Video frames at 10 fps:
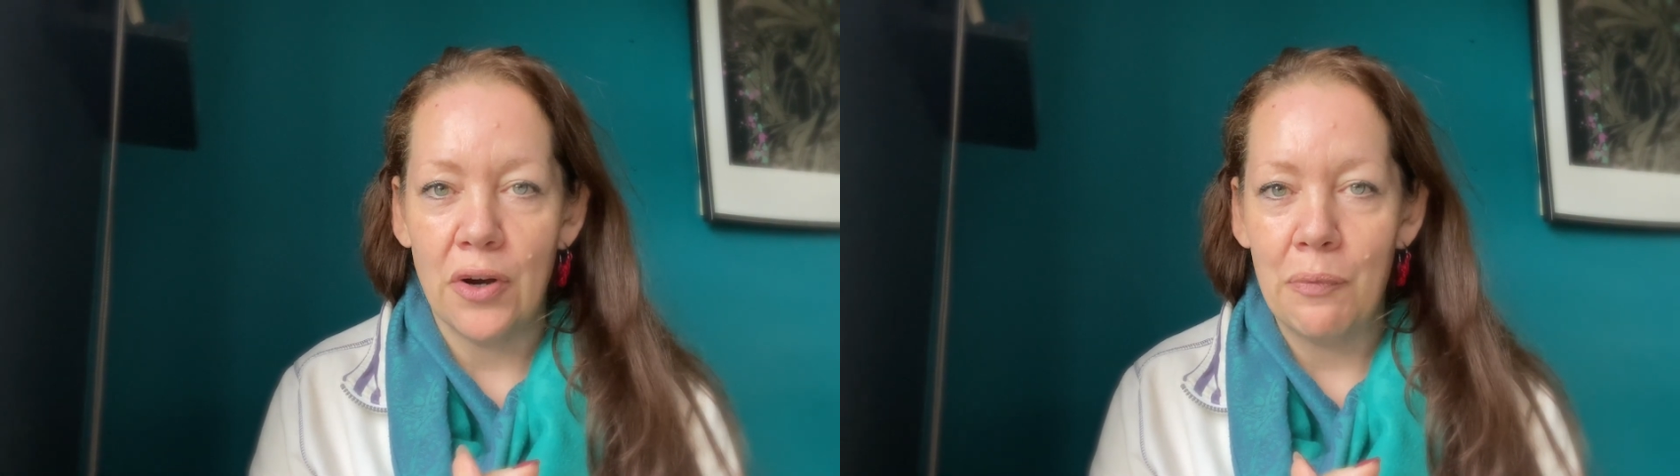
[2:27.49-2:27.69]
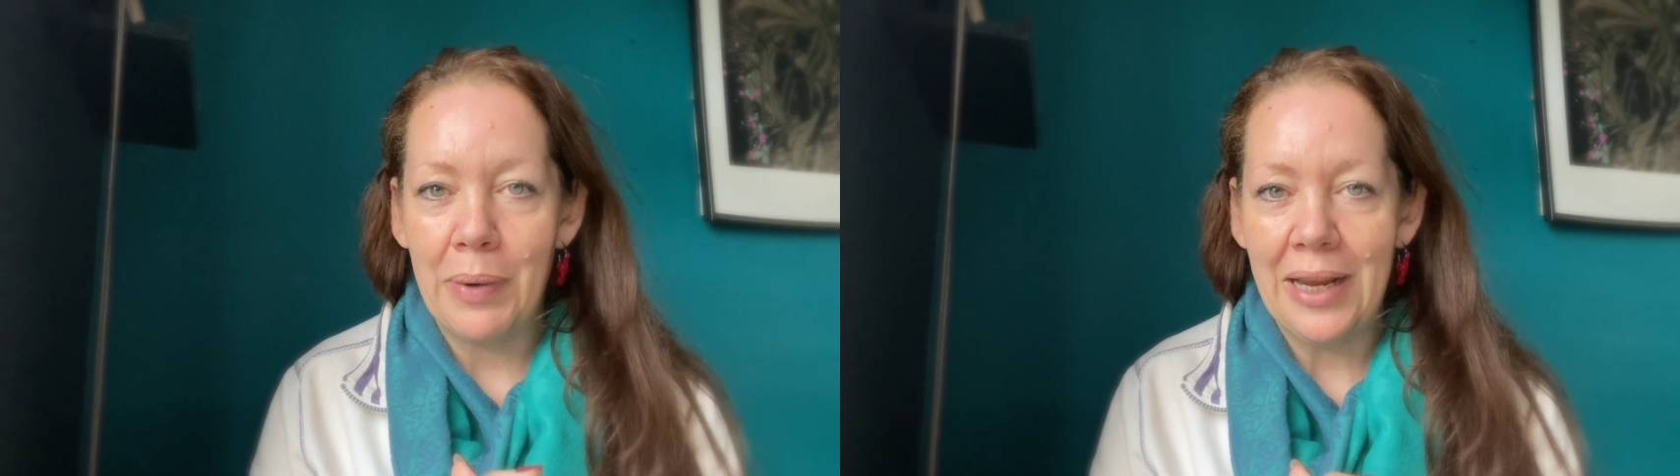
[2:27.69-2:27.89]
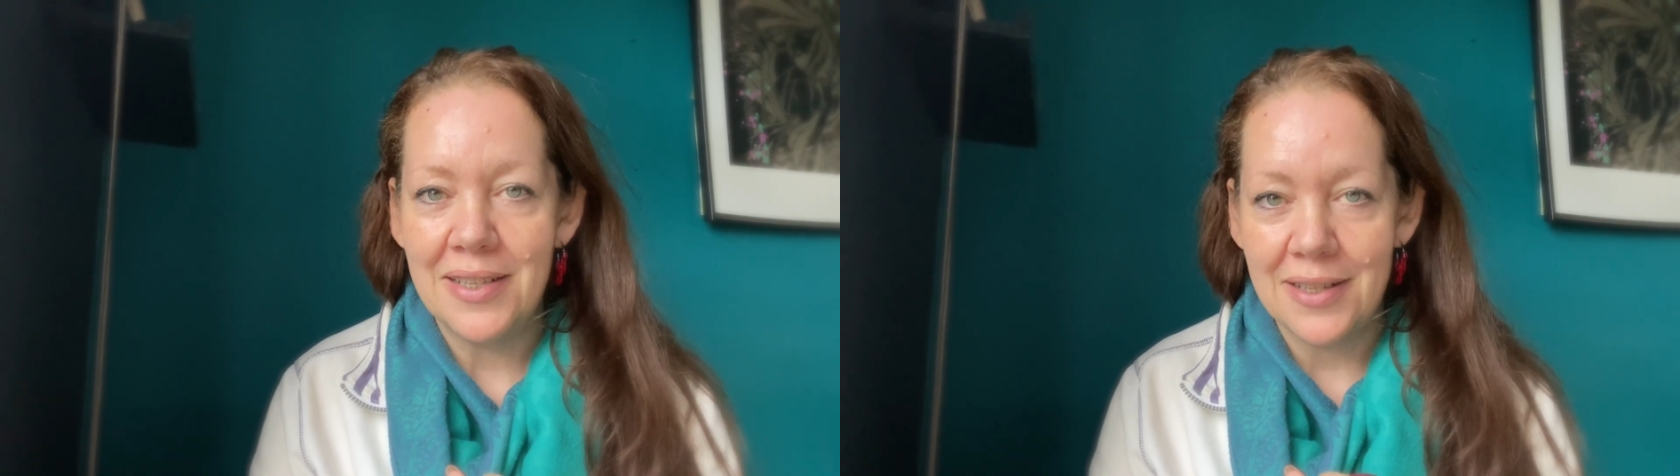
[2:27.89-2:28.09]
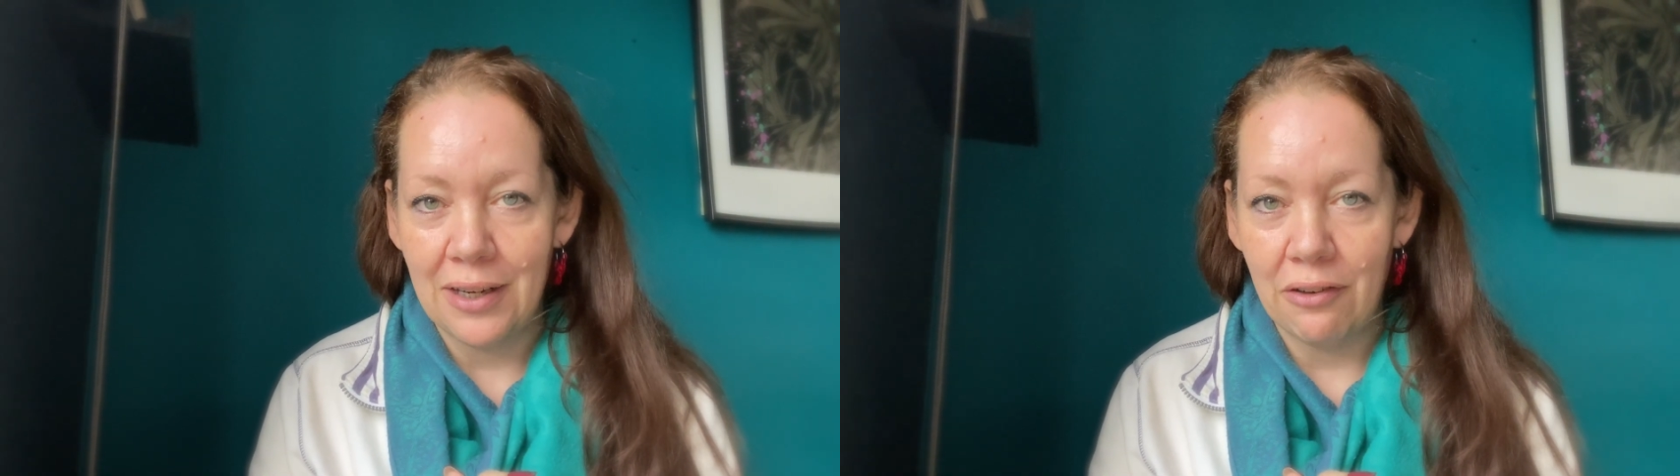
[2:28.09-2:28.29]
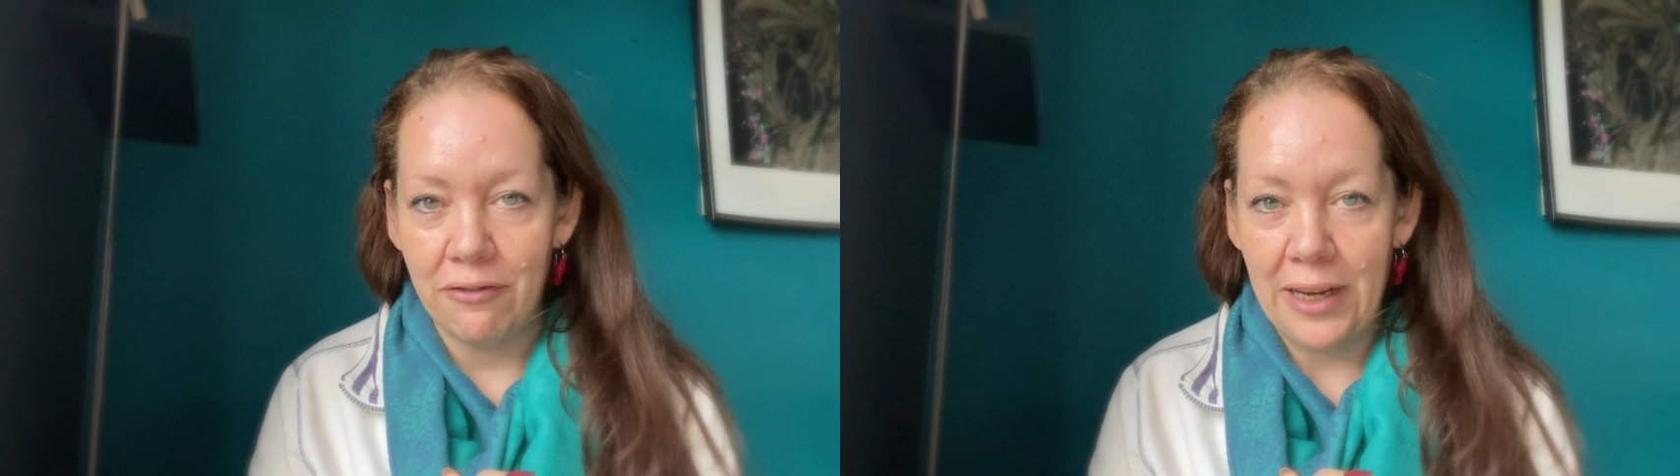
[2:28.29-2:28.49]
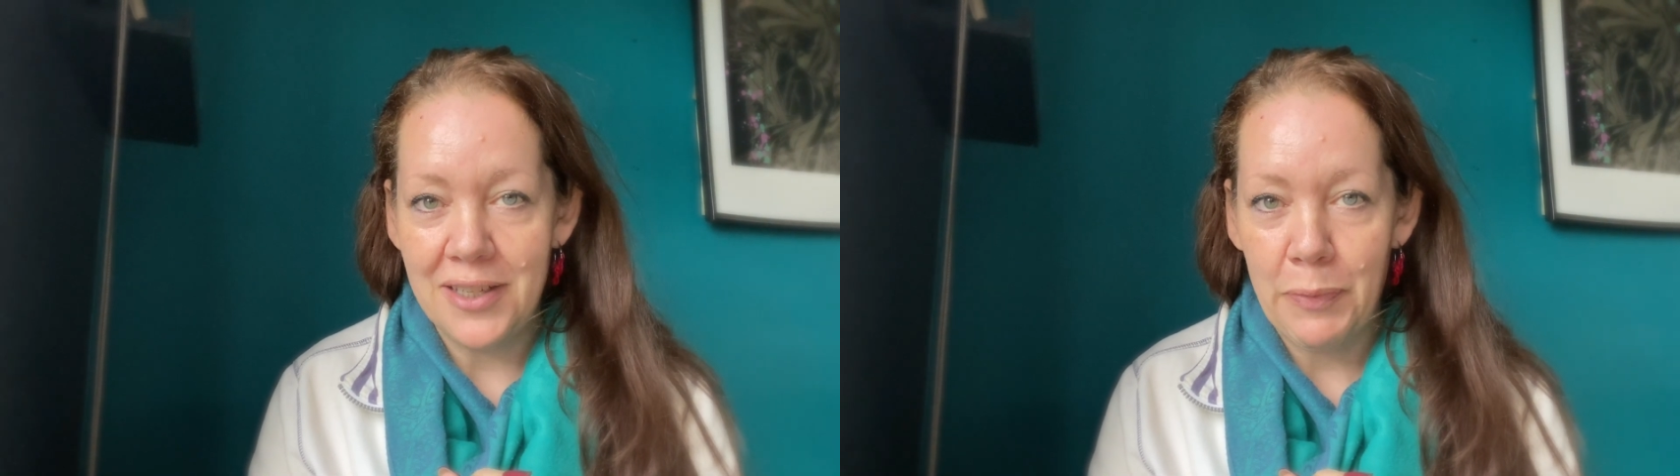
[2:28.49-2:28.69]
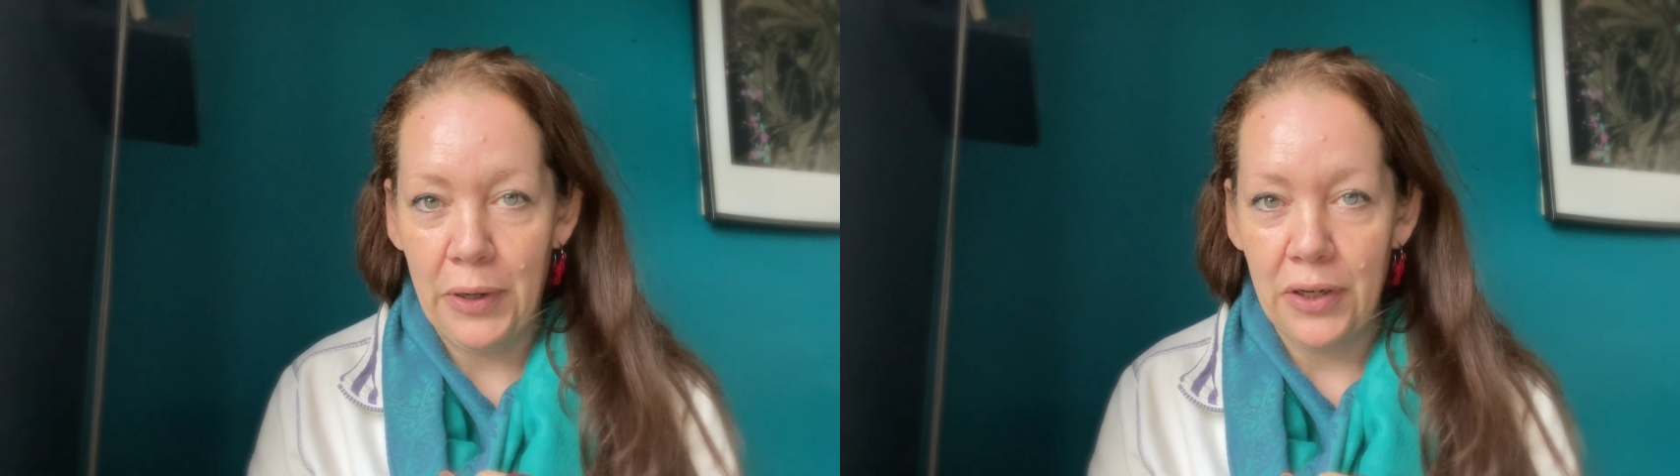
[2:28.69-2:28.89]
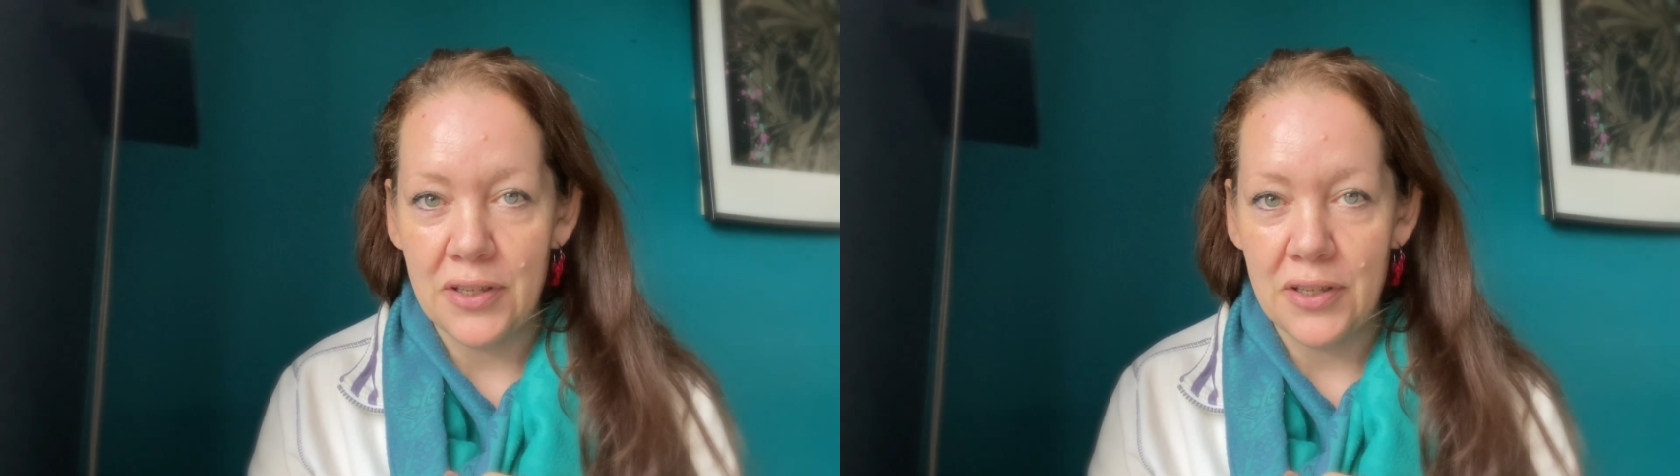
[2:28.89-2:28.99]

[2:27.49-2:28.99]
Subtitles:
on places like Facebook.